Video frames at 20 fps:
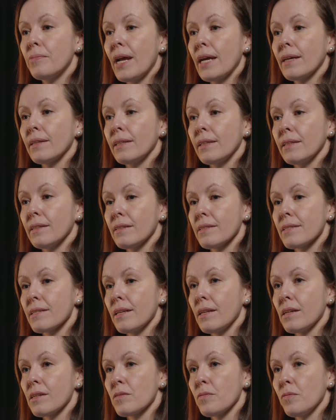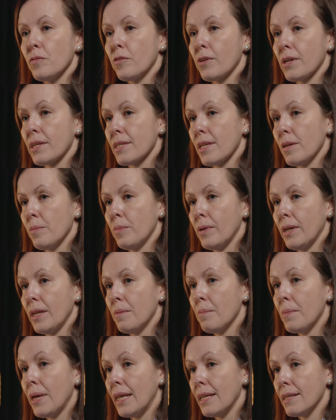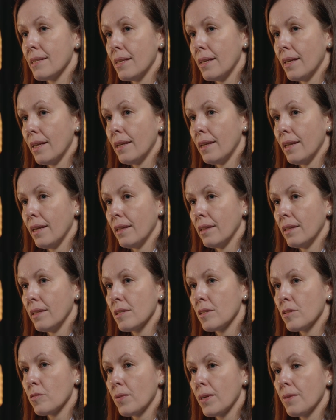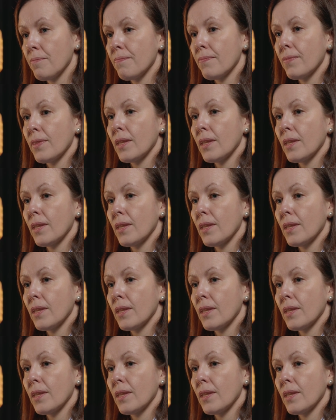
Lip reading: practical skills, for example, in medicine and dentistry,